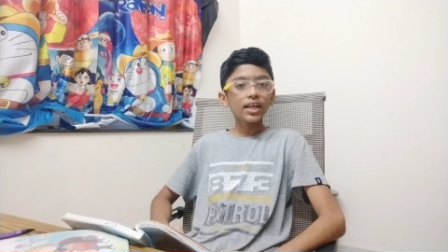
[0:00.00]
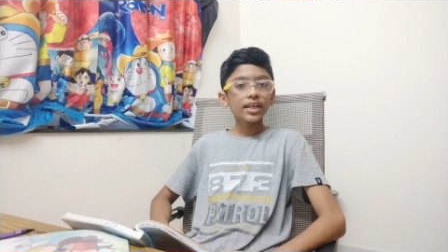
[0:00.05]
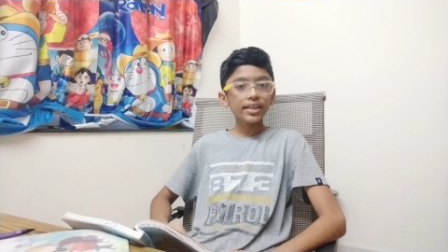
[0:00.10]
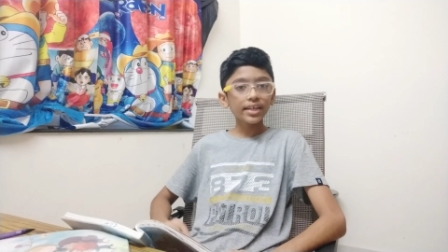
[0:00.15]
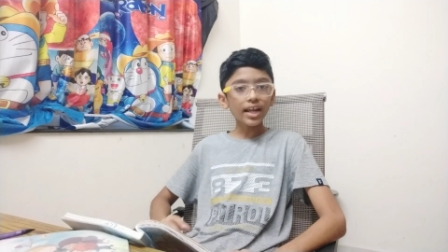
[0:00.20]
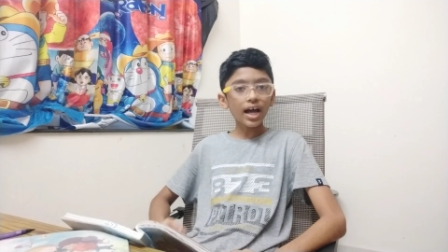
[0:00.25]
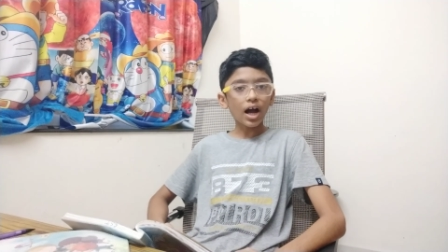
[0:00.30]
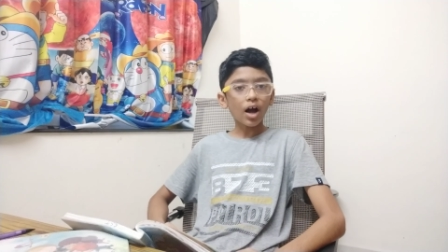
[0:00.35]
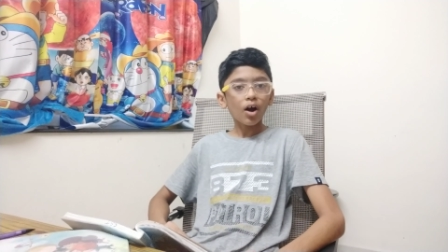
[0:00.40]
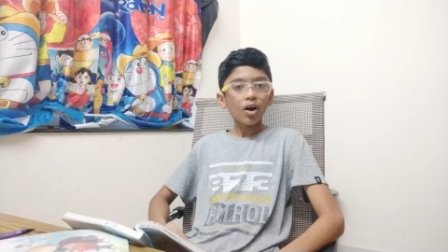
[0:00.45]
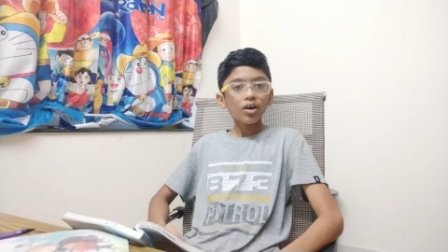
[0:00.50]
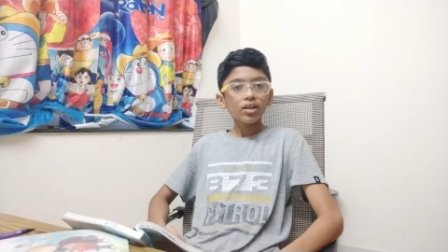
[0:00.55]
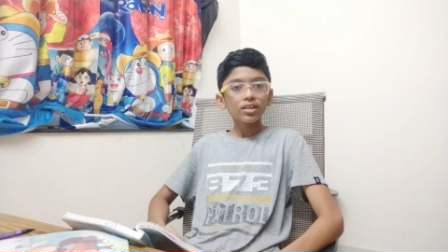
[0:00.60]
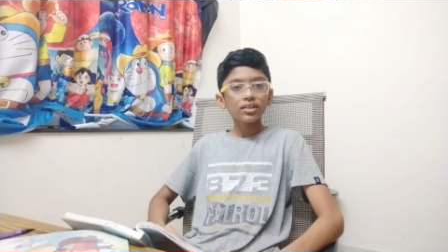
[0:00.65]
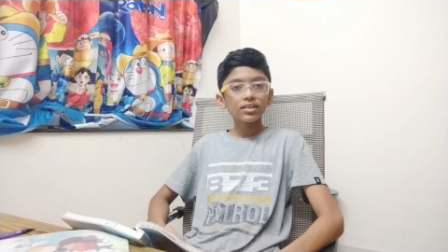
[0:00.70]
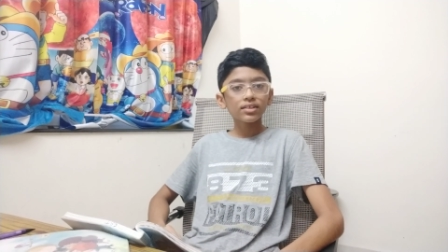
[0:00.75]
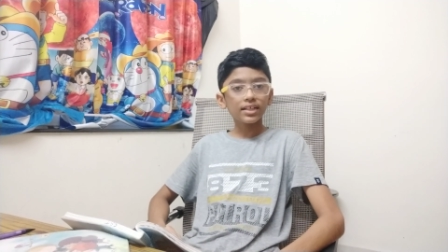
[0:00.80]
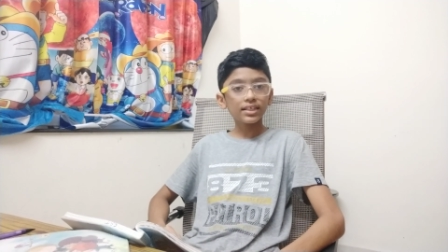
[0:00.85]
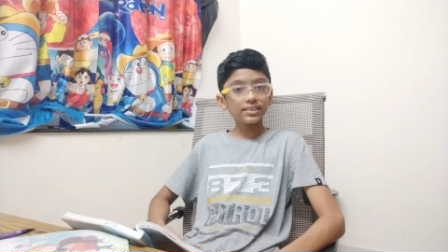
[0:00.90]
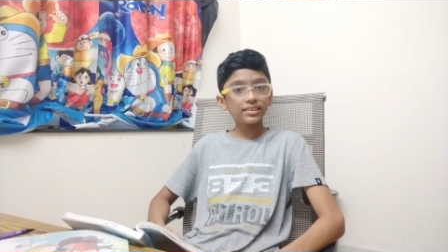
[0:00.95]
Now,
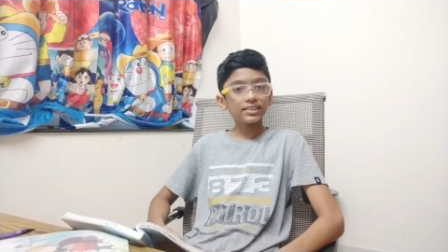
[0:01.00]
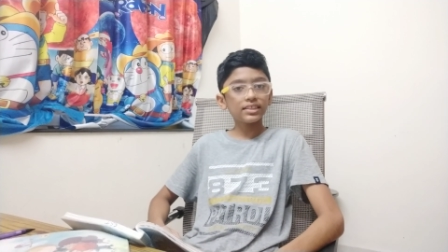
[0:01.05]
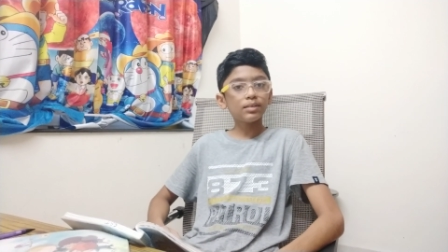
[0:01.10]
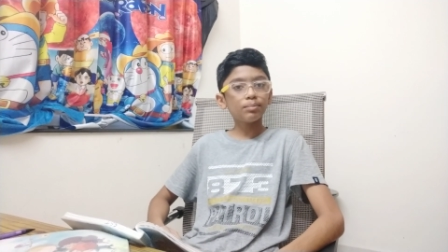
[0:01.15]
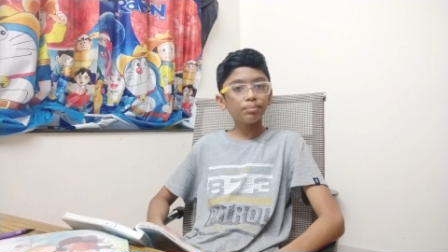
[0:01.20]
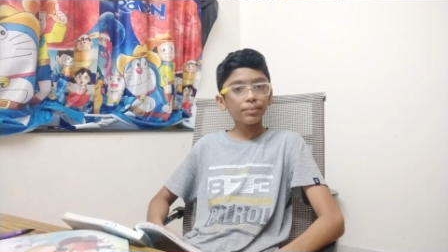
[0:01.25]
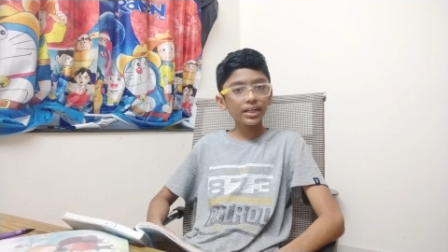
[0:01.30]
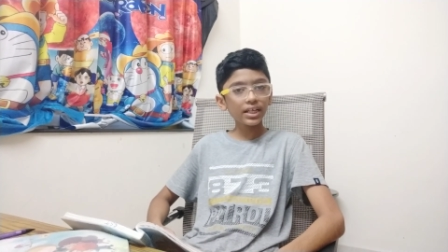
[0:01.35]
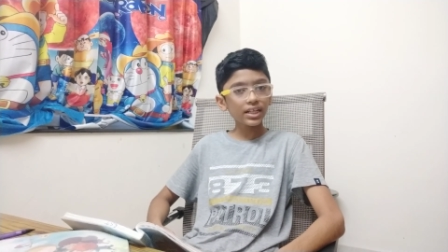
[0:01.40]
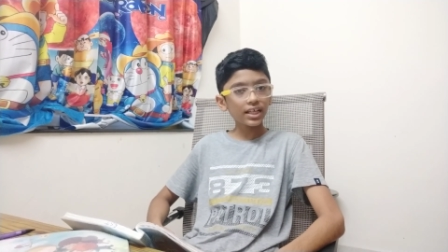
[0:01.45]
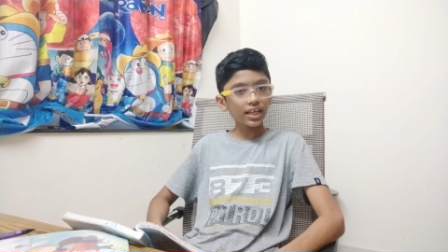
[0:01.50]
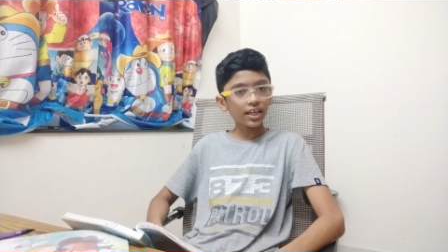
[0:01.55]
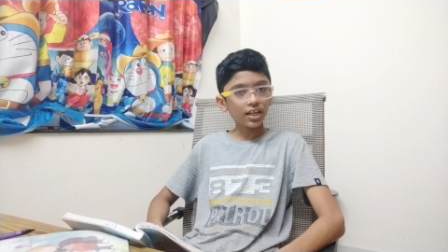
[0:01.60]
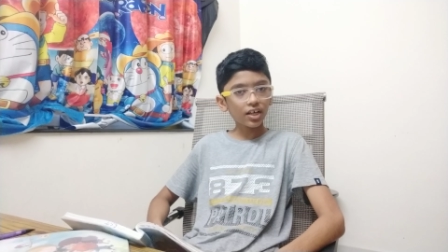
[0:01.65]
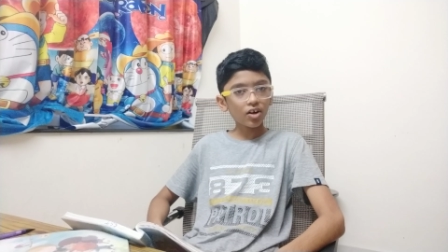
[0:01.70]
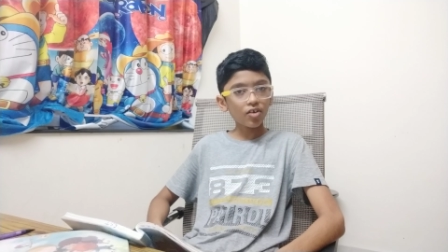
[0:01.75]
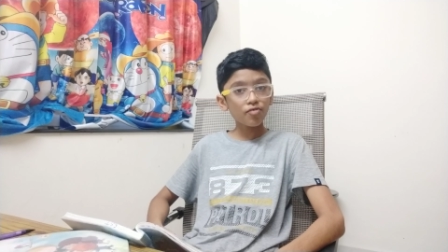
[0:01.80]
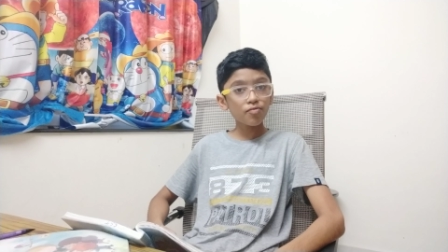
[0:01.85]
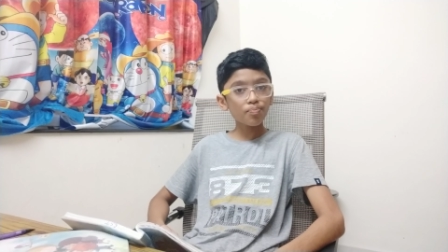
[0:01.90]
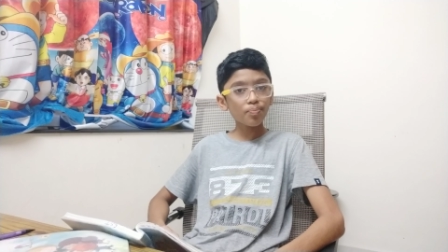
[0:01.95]
let's see the meaning
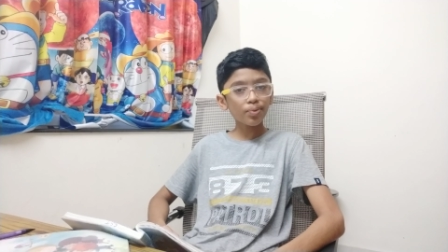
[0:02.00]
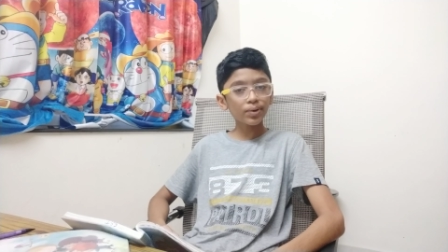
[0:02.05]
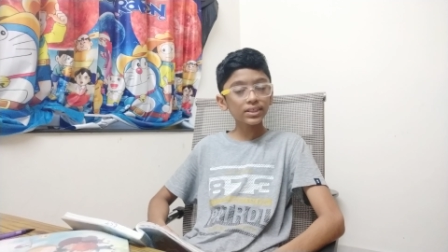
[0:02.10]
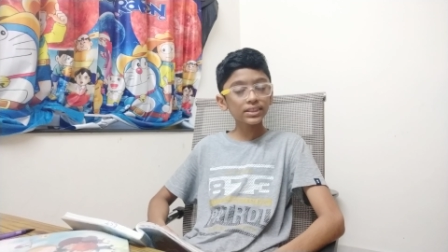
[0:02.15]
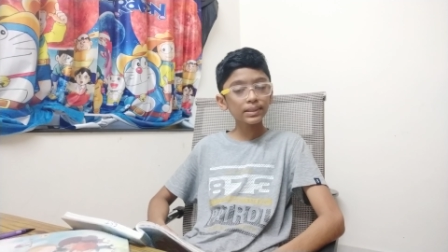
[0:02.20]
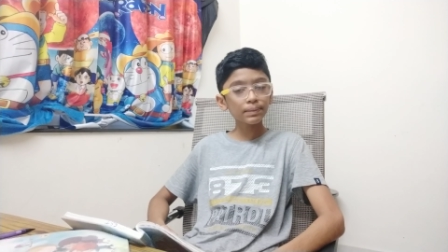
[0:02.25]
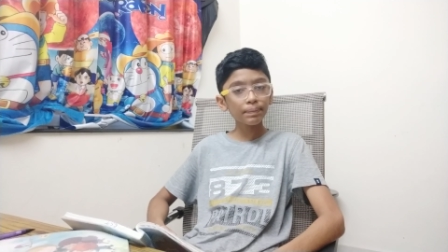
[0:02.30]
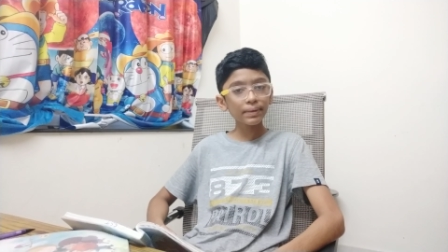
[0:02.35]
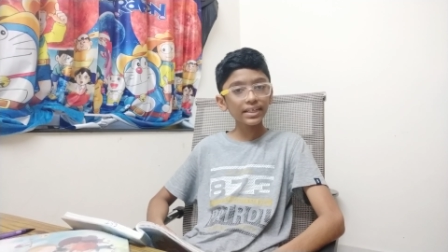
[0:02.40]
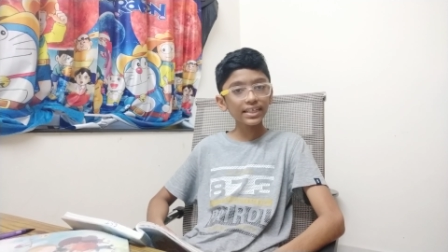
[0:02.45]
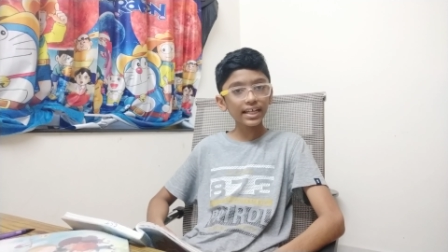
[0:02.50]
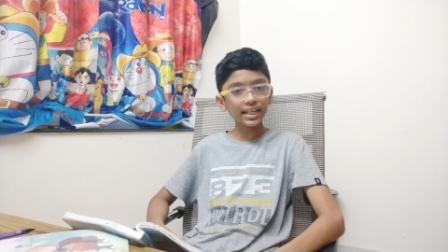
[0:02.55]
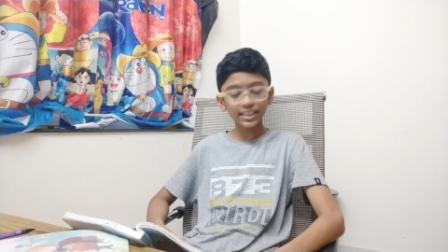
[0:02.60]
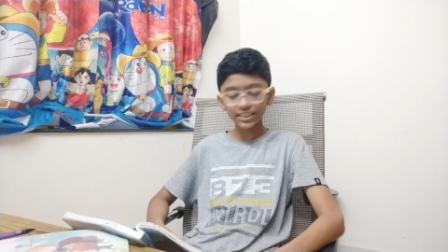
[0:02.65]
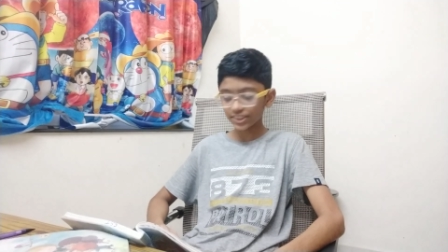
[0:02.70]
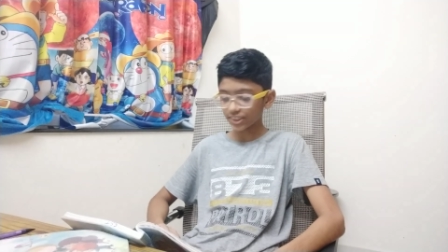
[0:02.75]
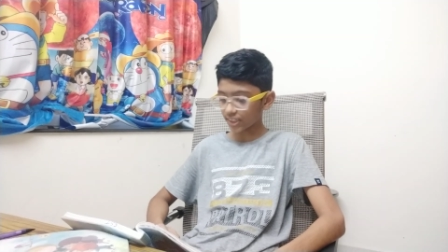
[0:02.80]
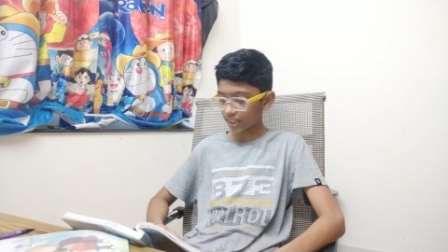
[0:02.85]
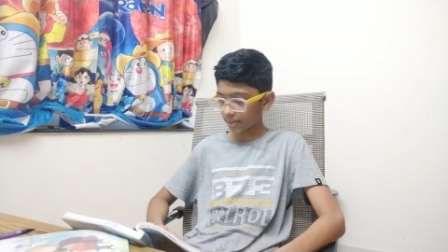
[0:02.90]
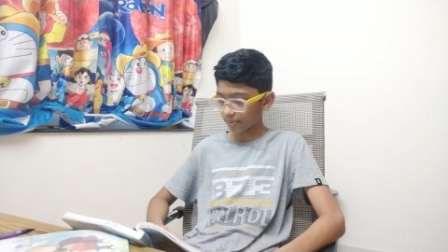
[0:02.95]
of
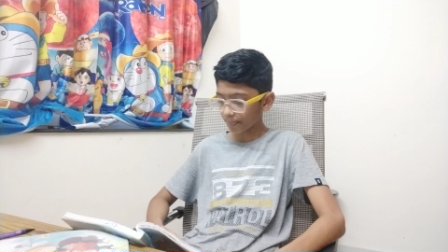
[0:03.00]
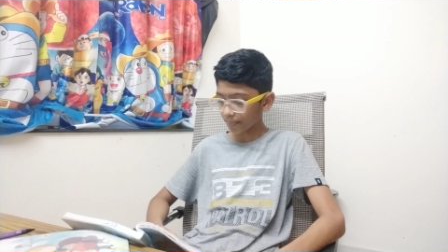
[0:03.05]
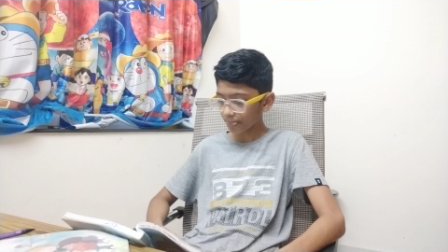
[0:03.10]
precipitation.